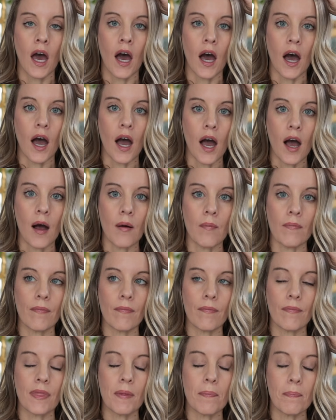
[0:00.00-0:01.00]

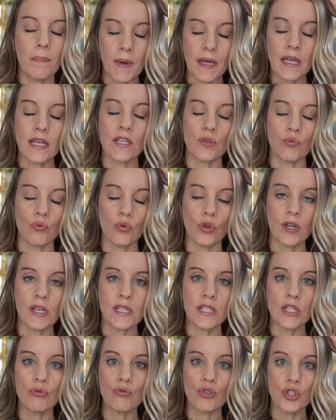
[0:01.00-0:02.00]
the biggest rule
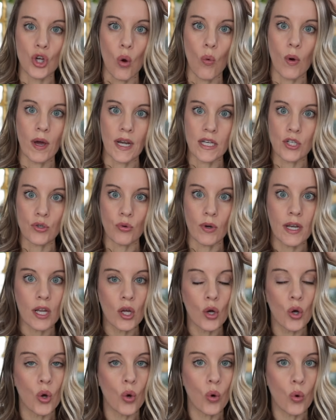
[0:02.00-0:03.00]
is you don't want to do it
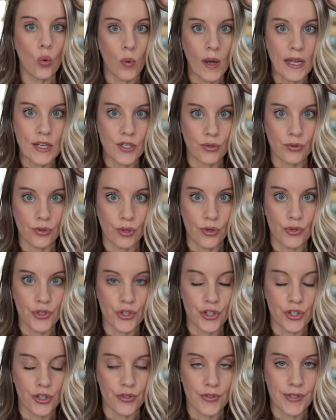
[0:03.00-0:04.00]
way too close
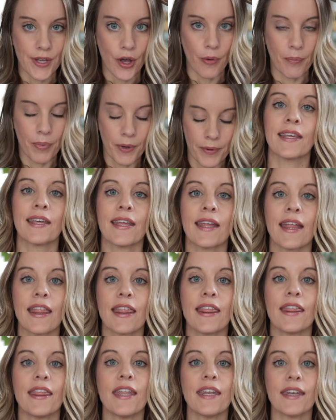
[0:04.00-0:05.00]
to your scalp.
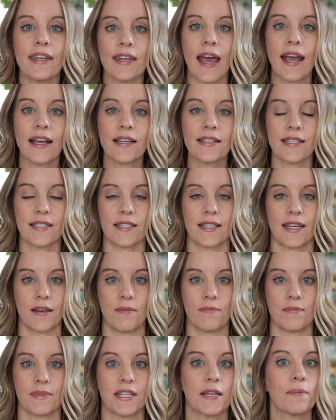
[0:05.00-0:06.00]
The next
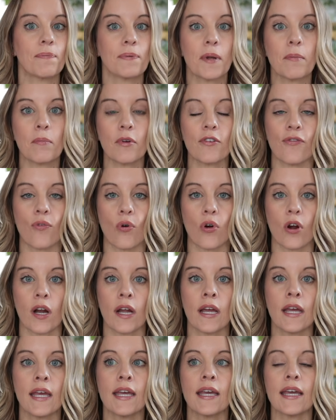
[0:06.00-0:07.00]
tip number
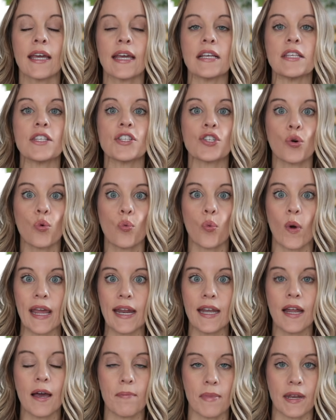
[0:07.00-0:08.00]
4, is to
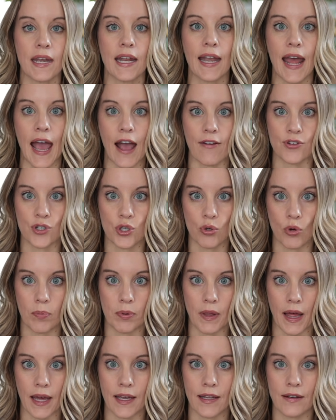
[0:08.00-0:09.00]
wait a minute after you
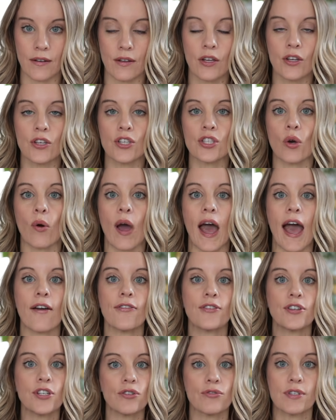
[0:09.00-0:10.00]
apply it. So
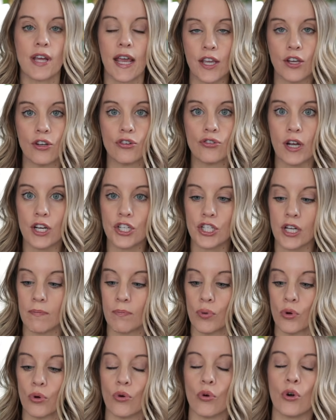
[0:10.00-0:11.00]
after you take your dry
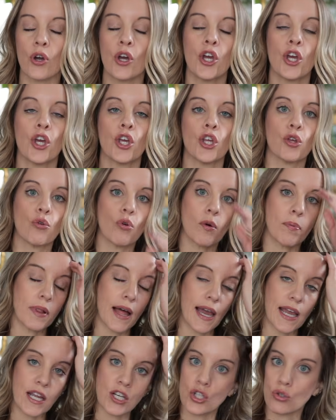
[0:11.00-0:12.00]
shampoo, you
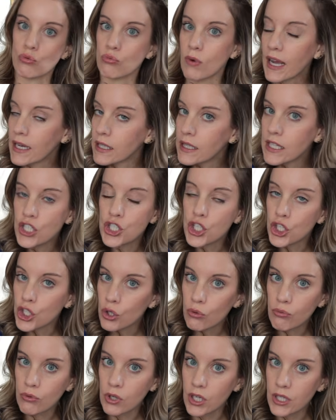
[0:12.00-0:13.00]
apply it directly to
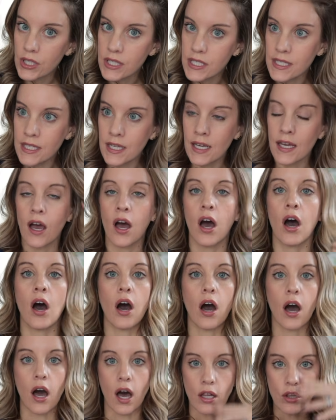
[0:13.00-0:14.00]
your roots,
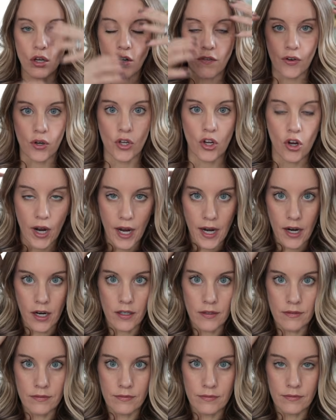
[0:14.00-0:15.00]
all over your
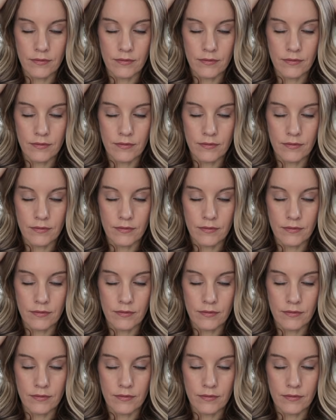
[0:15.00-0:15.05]
hair.